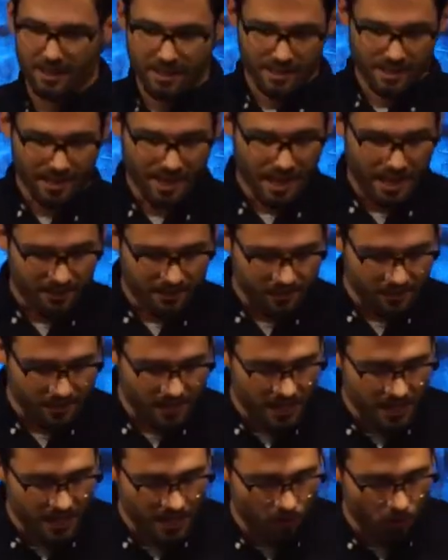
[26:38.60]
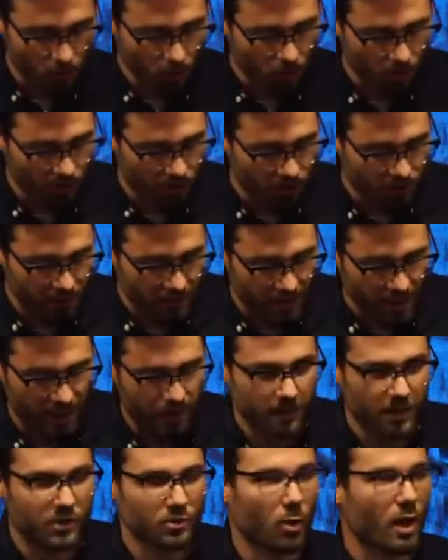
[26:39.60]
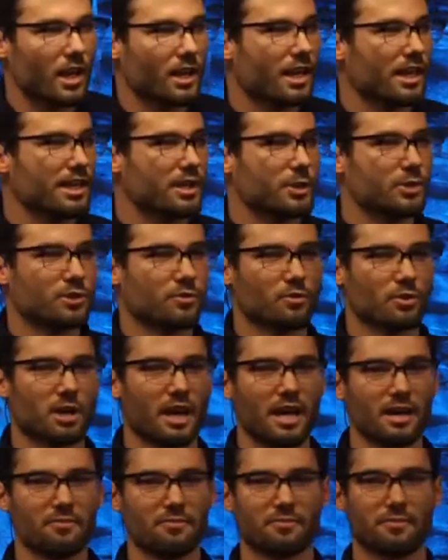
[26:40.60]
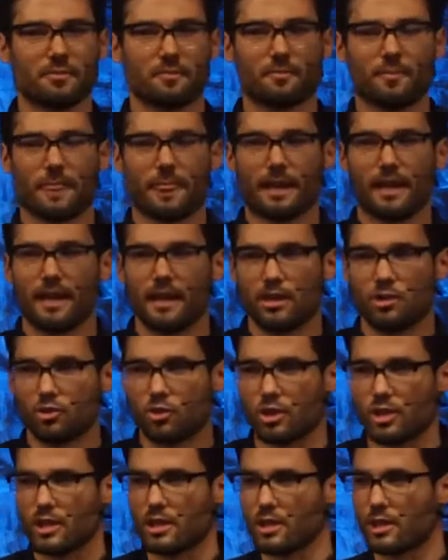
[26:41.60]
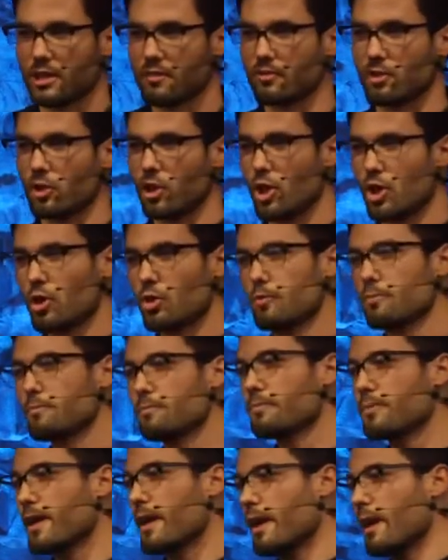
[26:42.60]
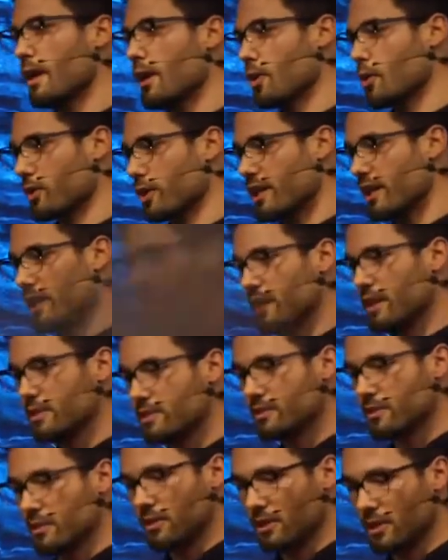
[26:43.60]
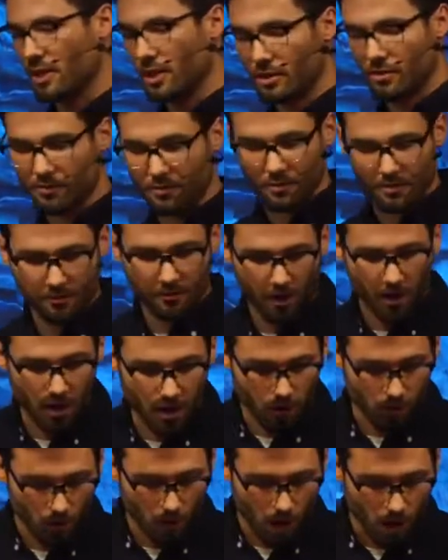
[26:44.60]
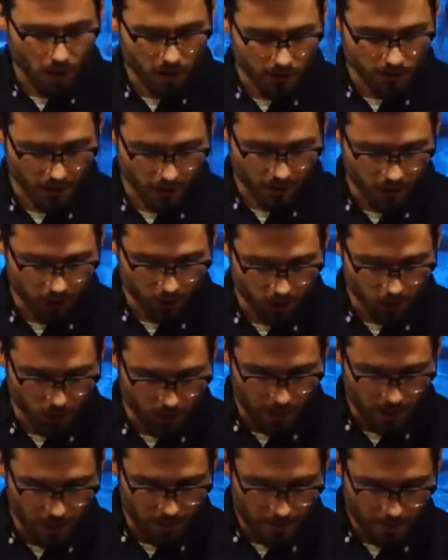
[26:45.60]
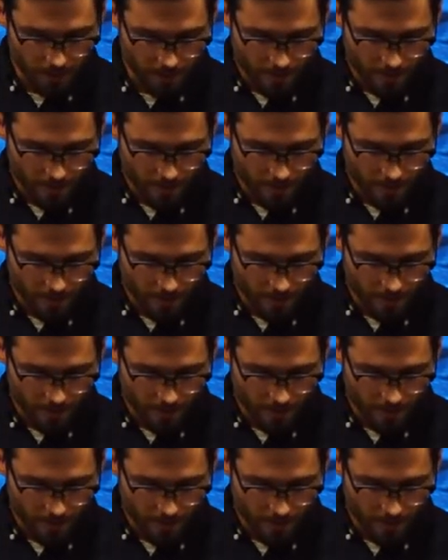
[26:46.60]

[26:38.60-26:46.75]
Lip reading: Nancy was in the twilight years of her life. She lived alone. Her kids lived far across the country.